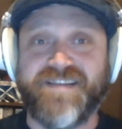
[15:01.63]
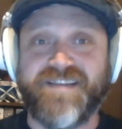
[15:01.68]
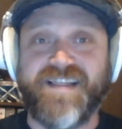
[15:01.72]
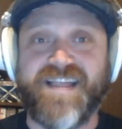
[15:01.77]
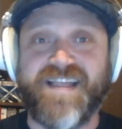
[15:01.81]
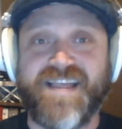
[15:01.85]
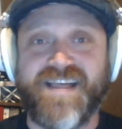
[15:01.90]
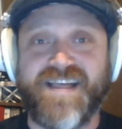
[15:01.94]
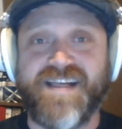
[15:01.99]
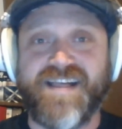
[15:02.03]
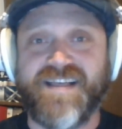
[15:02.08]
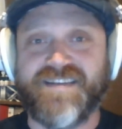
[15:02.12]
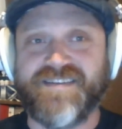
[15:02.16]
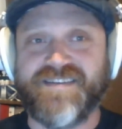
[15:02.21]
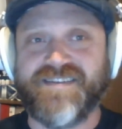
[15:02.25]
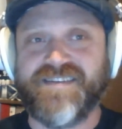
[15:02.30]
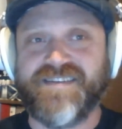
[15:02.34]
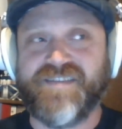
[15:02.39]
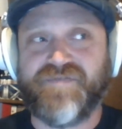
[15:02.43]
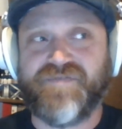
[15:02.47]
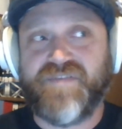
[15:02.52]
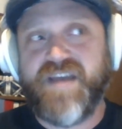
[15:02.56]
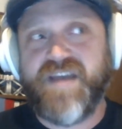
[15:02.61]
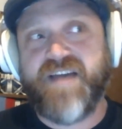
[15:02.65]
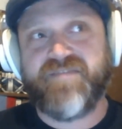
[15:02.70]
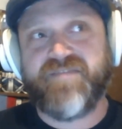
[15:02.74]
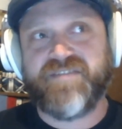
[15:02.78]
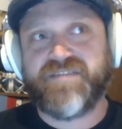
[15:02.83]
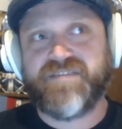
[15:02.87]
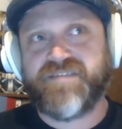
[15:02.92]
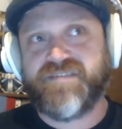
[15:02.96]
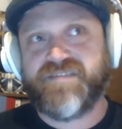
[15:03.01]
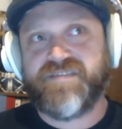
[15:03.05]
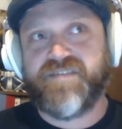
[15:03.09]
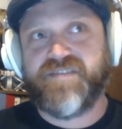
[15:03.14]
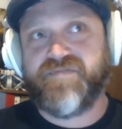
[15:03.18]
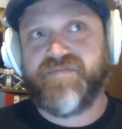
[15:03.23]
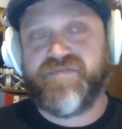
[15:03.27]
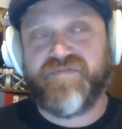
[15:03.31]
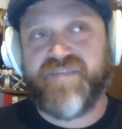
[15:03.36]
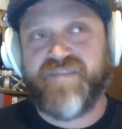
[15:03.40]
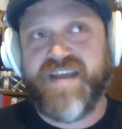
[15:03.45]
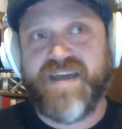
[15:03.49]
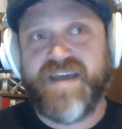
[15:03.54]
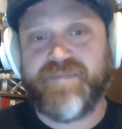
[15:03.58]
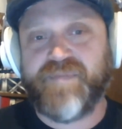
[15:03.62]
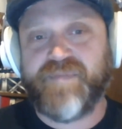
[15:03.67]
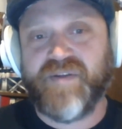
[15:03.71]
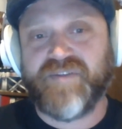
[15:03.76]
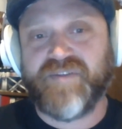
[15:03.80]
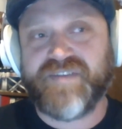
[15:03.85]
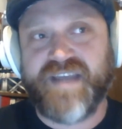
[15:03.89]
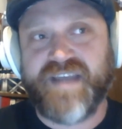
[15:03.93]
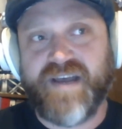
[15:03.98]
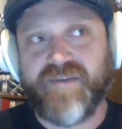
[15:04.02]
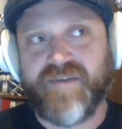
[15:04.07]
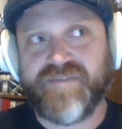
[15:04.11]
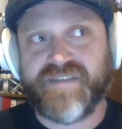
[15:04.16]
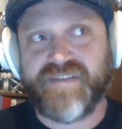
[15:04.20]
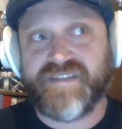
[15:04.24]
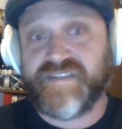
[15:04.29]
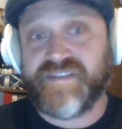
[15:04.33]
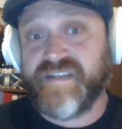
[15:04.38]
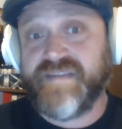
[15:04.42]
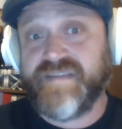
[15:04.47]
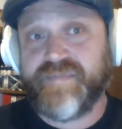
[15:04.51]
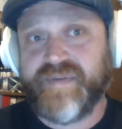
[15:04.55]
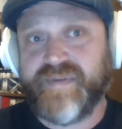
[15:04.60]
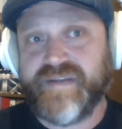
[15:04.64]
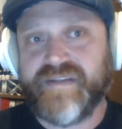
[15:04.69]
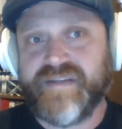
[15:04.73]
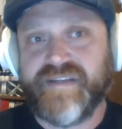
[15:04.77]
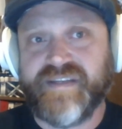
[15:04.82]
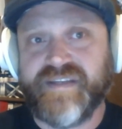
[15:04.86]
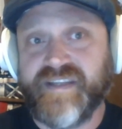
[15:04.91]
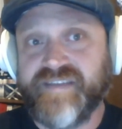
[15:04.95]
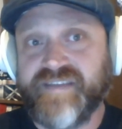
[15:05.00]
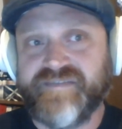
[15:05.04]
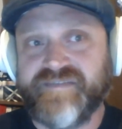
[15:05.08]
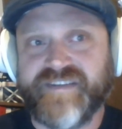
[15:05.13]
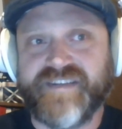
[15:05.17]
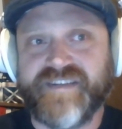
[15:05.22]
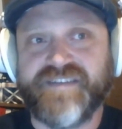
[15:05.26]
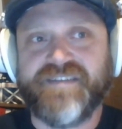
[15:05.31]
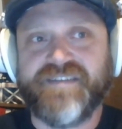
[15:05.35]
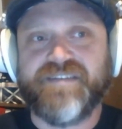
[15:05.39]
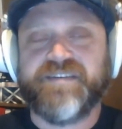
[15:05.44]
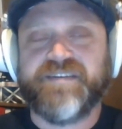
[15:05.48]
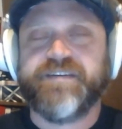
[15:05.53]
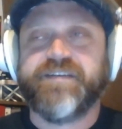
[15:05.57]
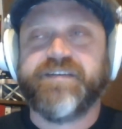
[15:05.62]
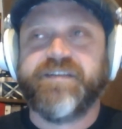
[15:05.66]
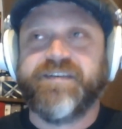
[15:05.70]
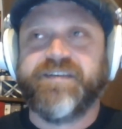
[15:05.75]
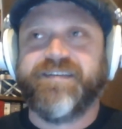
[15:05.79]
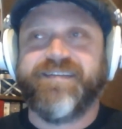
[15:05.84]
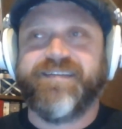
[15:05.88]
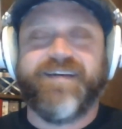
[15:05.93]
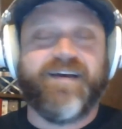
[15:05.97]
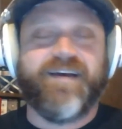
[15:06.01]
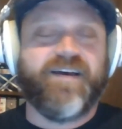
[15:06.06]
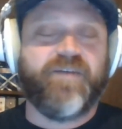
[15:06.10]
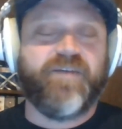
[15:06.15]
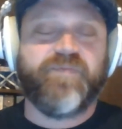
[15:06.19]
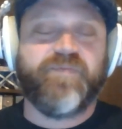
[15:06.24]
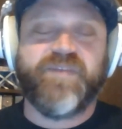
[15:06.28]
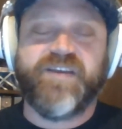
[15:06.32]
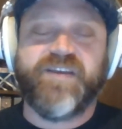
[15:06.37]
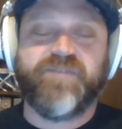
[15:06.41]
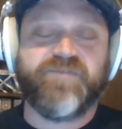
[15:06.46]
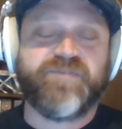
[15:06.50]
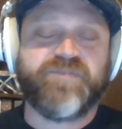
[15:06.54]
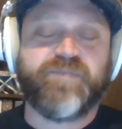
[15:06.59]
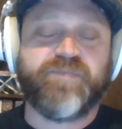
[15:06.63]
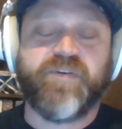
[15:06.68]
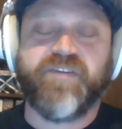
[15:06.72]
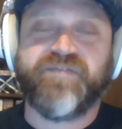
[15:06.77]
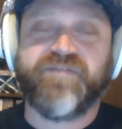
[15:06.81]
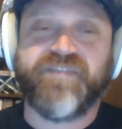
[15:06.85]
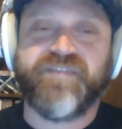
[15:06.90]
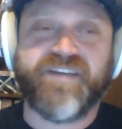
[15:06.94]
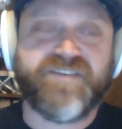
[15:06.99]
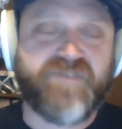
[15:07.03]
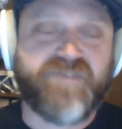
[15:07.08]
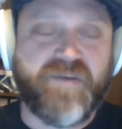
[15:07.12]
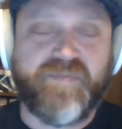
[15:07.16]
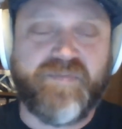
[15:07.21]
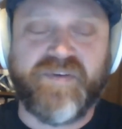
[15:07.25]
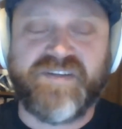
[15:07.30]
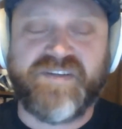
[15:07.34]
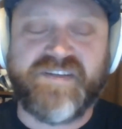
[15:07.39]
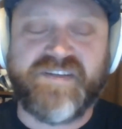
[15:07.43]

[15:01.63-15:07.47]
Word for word: and if you have a if your van built out to sleep in and live in, um, it was perfect. So I put